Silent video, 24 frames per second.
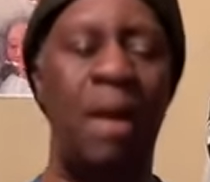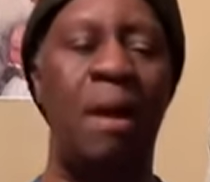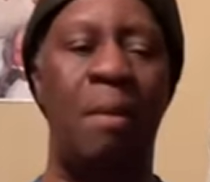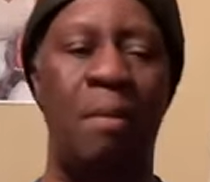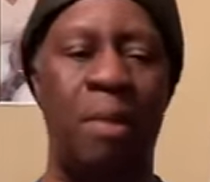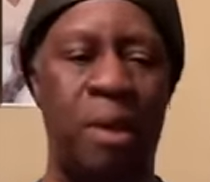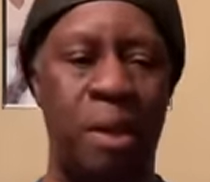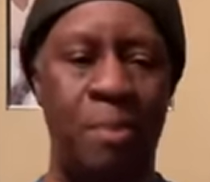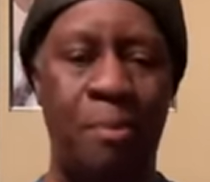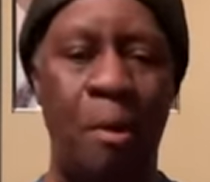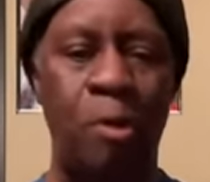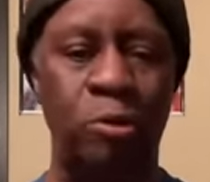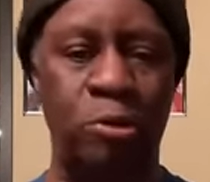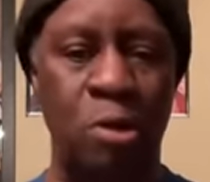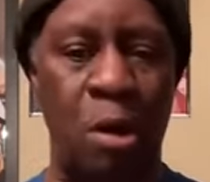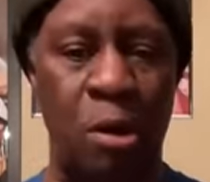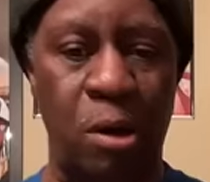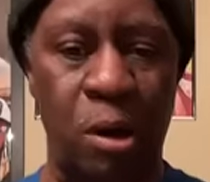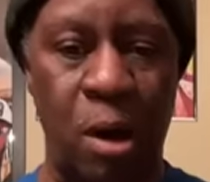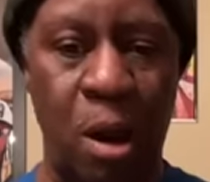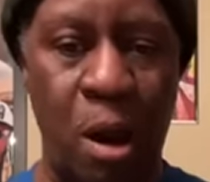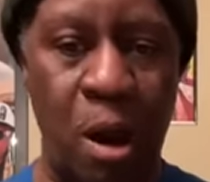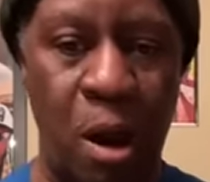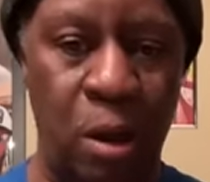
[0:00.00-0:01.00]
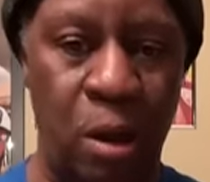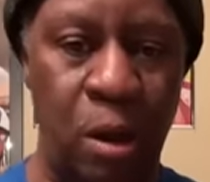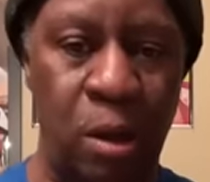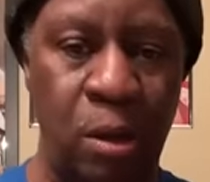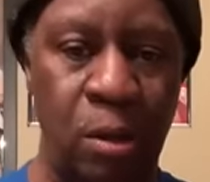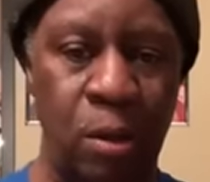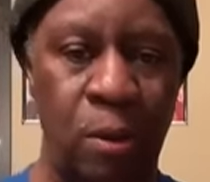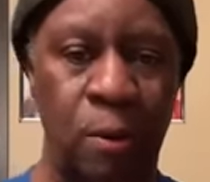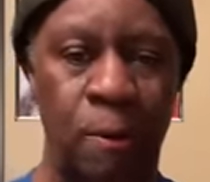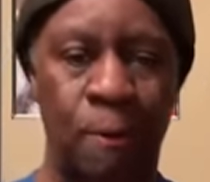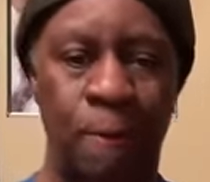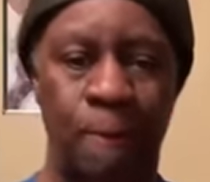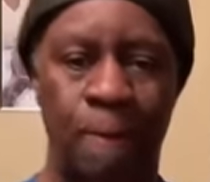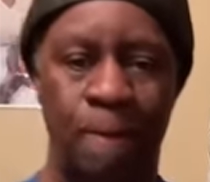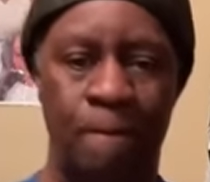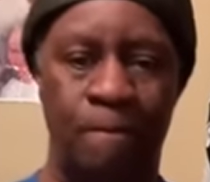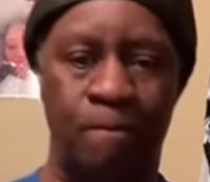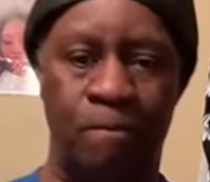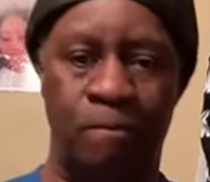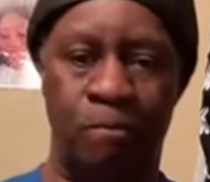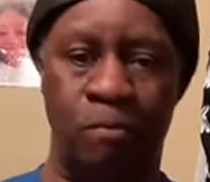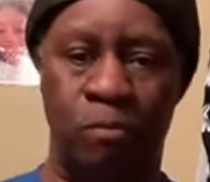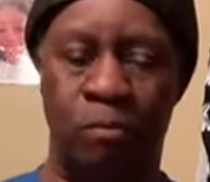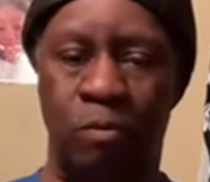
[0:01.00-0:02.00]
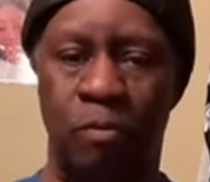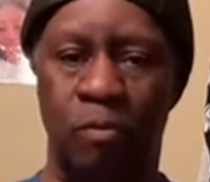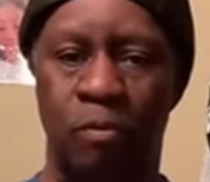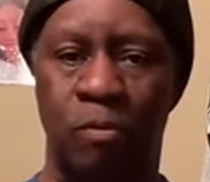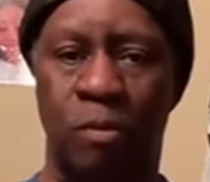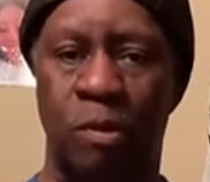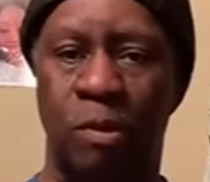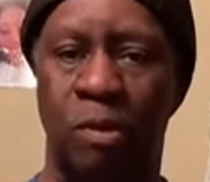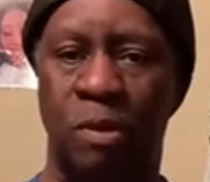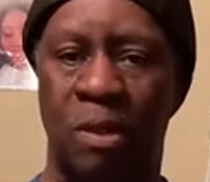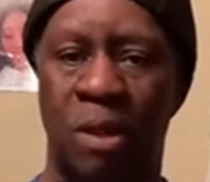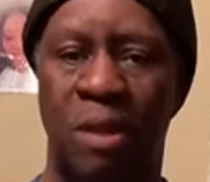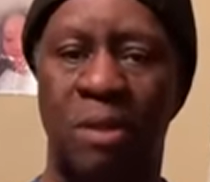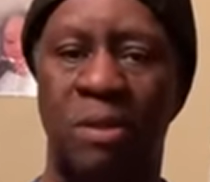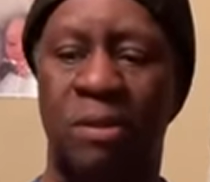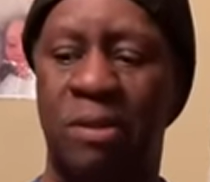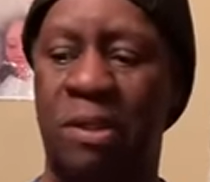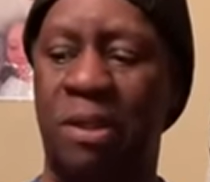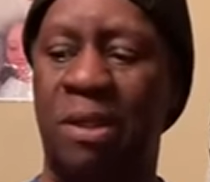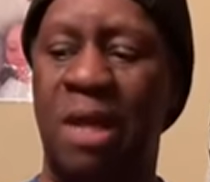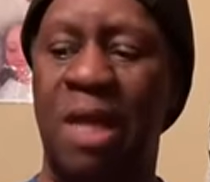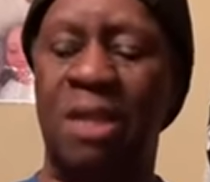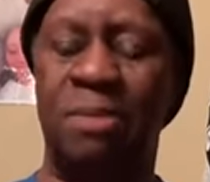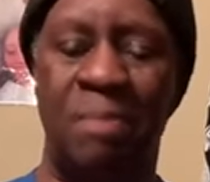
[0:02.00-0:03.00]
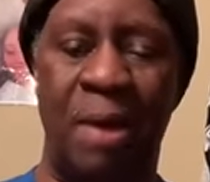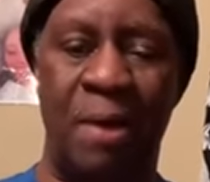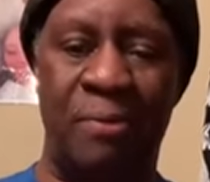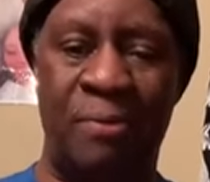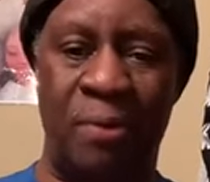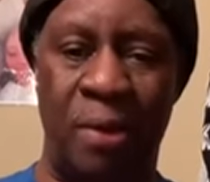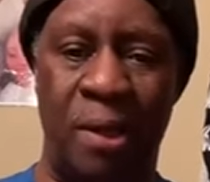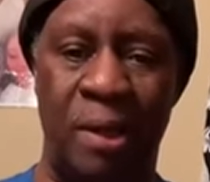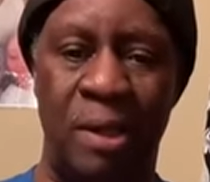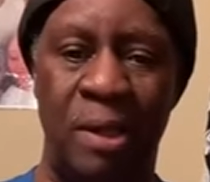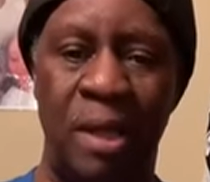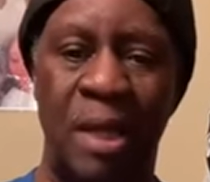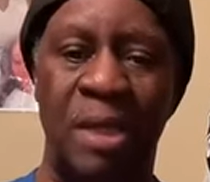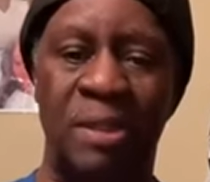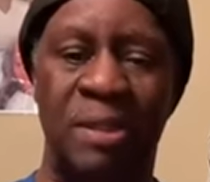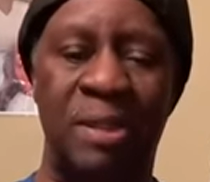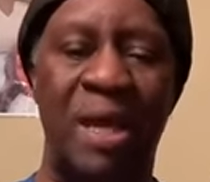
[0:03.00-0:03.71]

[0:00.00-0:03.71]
Yeah, I'm gonna keep on talking hard. See, that's my thing.